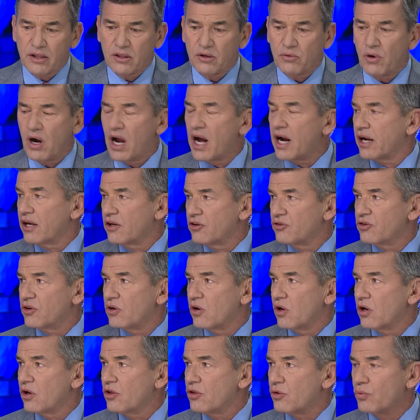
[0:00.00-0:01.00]
of the Rockies
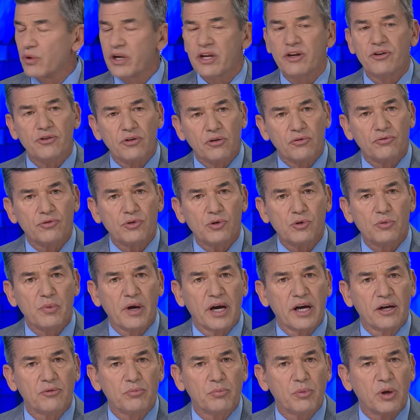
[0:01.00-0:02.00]
and all of the regional food
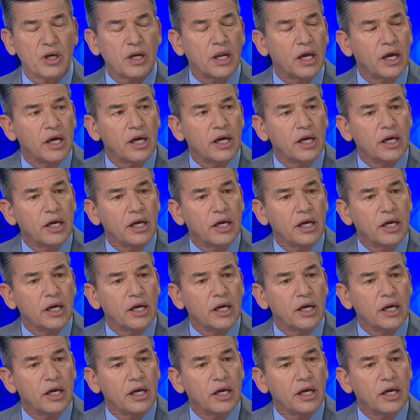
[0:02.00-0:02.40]
banks, but